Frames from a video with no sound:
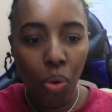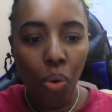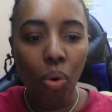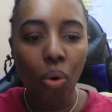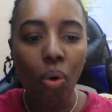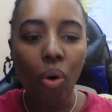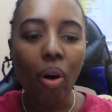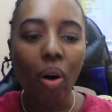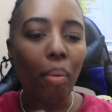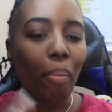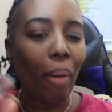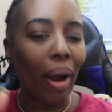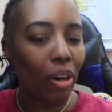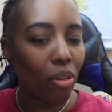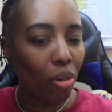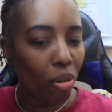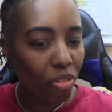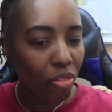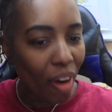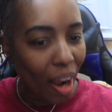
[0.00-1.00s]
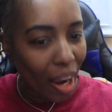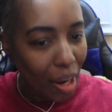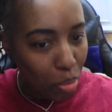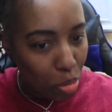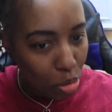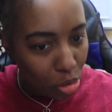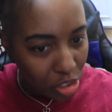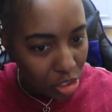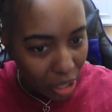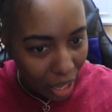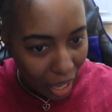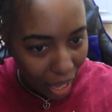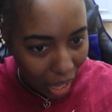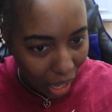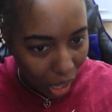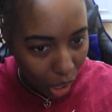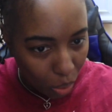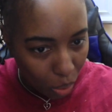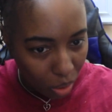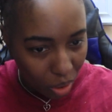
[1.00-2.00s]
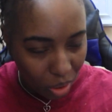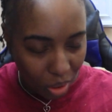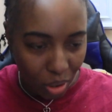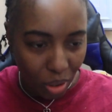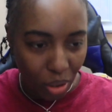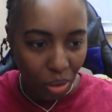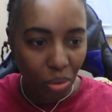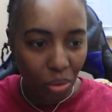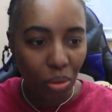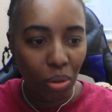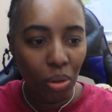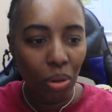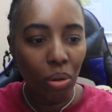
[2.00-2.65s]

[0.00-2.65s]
or microfiber towel,